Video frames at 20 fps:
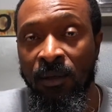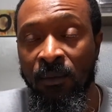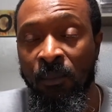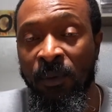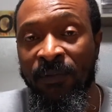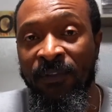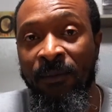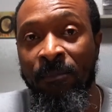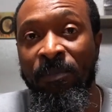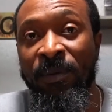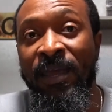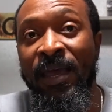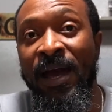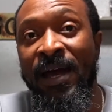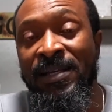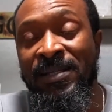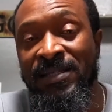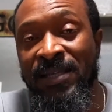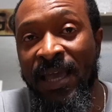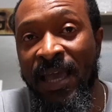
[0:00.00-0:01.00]
with the
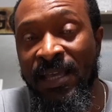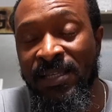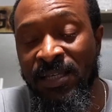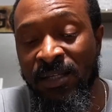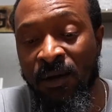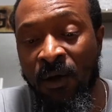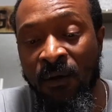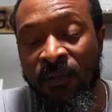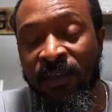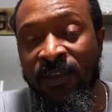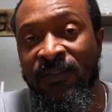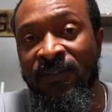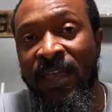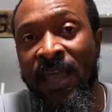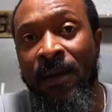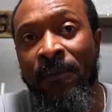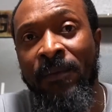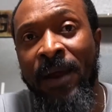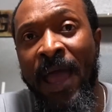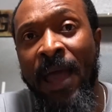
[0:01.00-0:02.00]
Beyoncés and all these
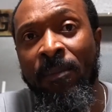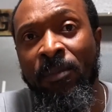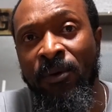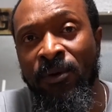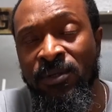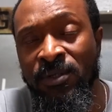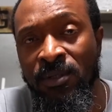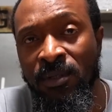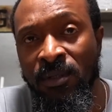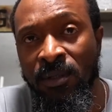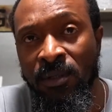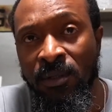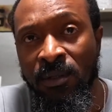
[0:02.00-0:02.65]
damn rappers.